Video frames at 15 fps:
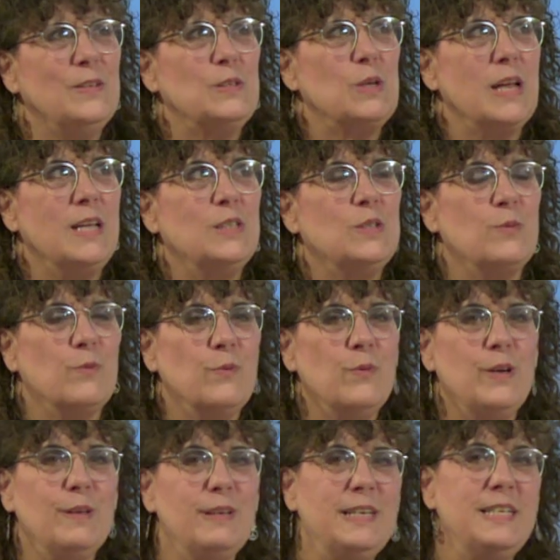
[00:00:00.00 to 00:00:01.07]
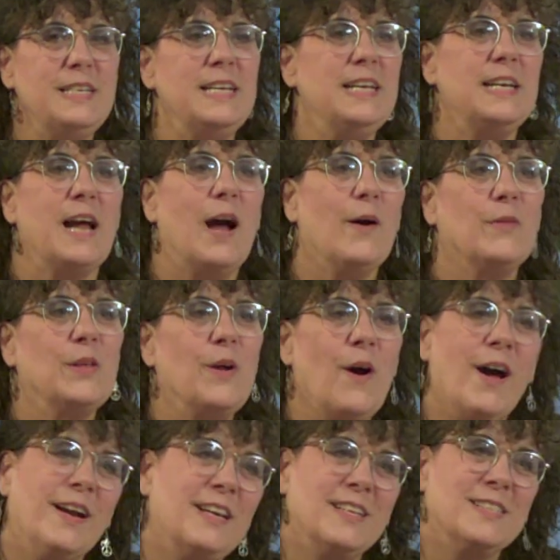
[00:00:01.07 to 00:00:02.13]
know it's it's really neat how the
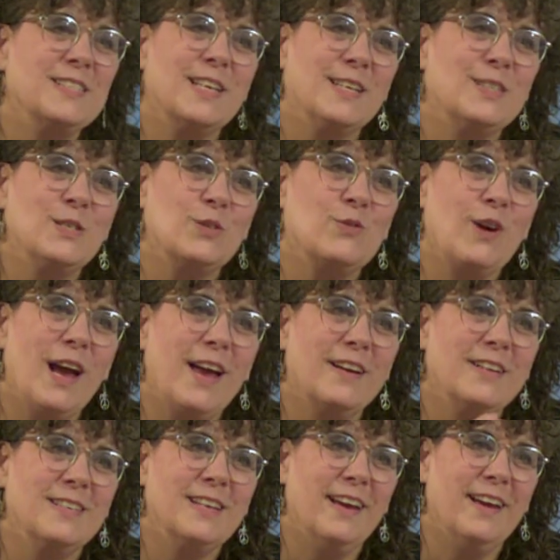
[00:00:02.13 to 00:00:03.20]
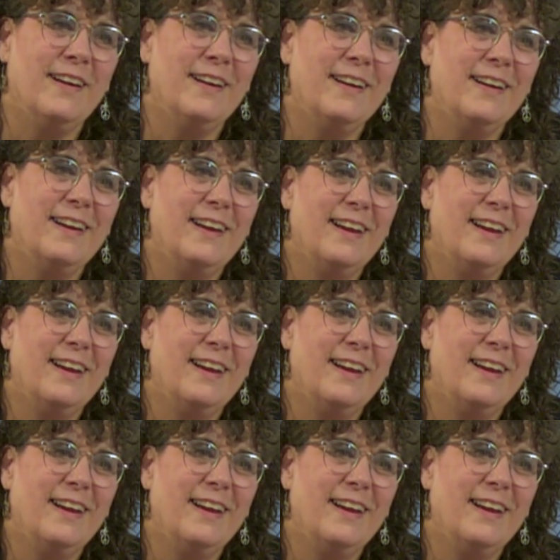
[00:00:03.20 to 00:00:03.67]
audience gets dragged in